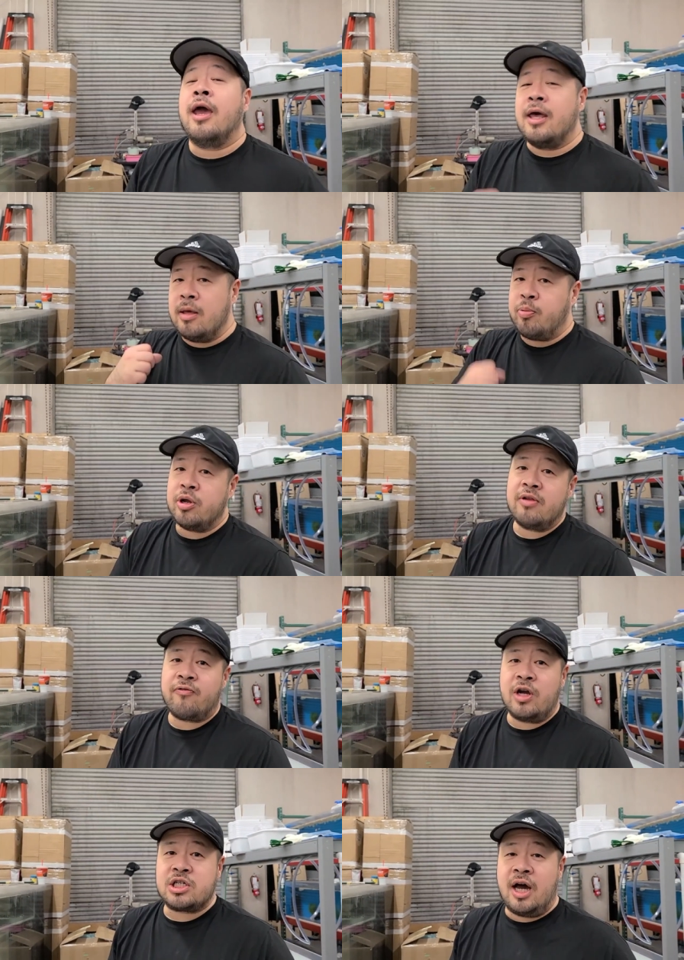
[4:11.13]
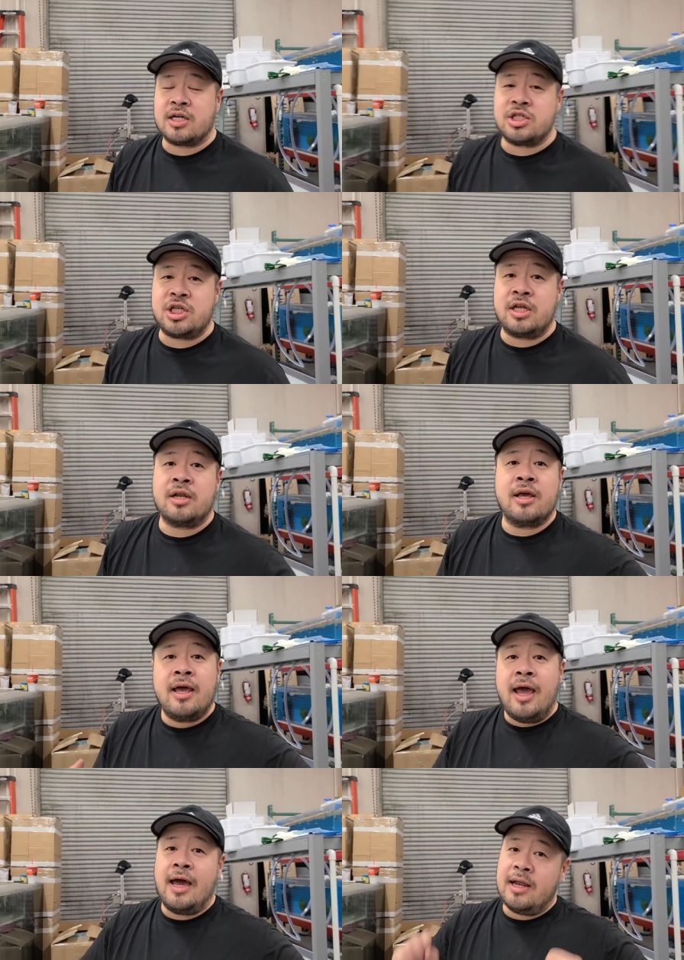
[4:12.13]
and then put in fresh oxygen,
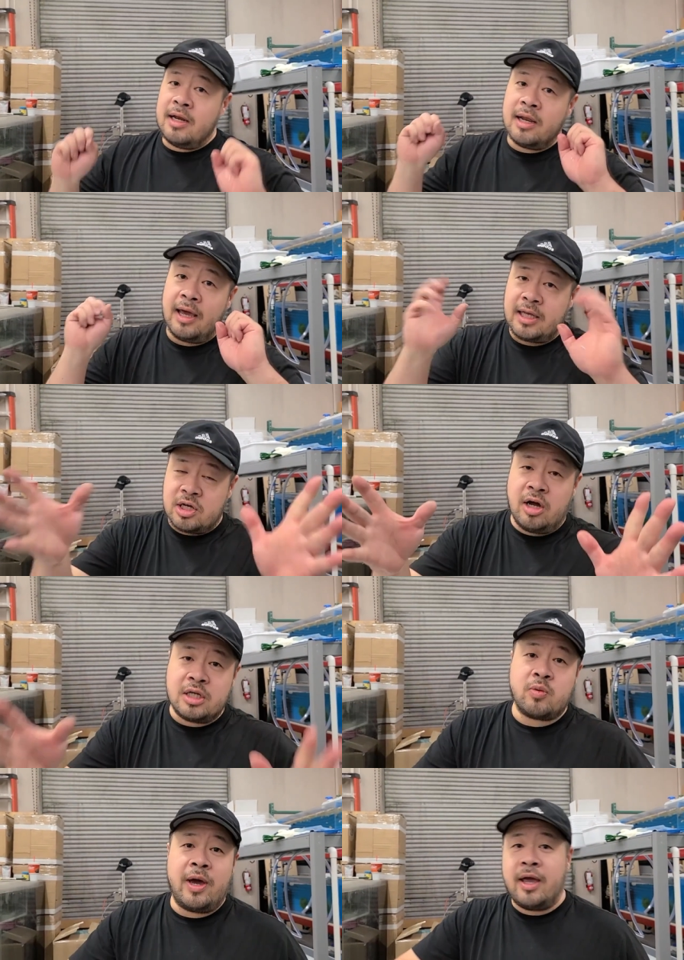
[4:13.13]
and then it's on its way.